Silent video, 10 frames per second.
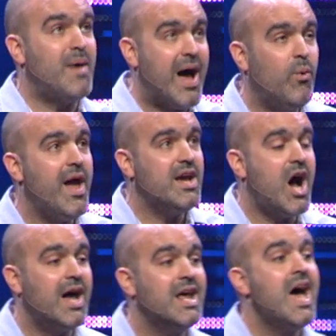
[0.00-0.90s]
my way,
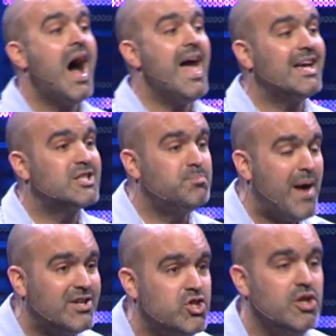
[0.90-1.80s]
God, I
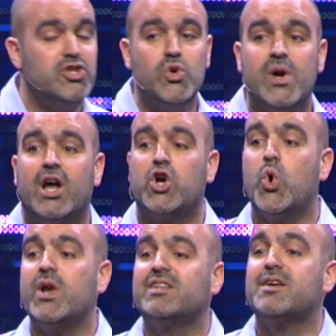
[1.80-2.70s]
expect you to do it
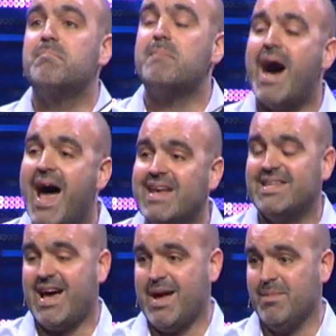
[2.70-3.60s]
according to my
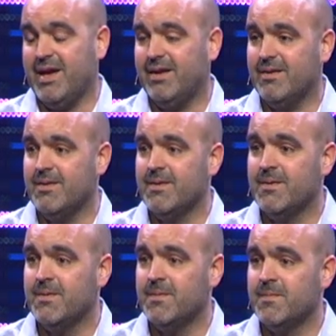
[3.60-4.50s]
timing.
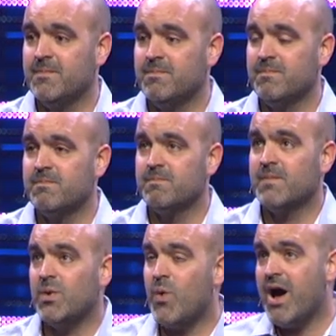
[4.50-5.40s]

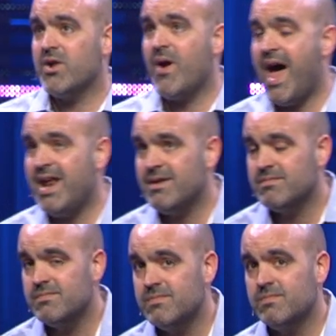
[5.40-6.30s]
And while you're at it,
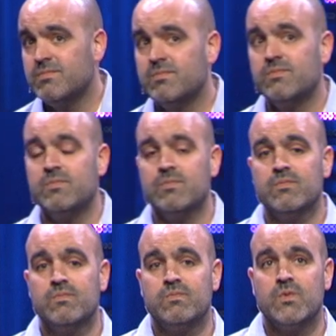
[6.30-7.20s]

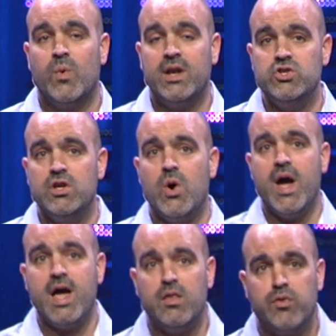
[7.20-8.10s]
why don't you go
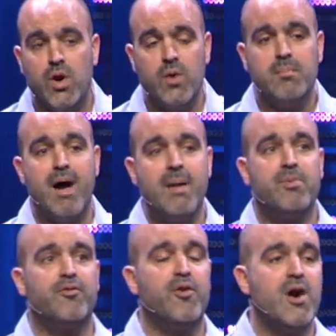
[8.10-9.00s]
ahead and throw in my
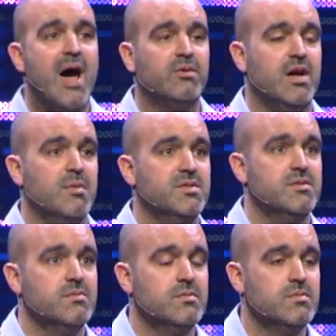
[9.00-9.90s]
preferred outcomes?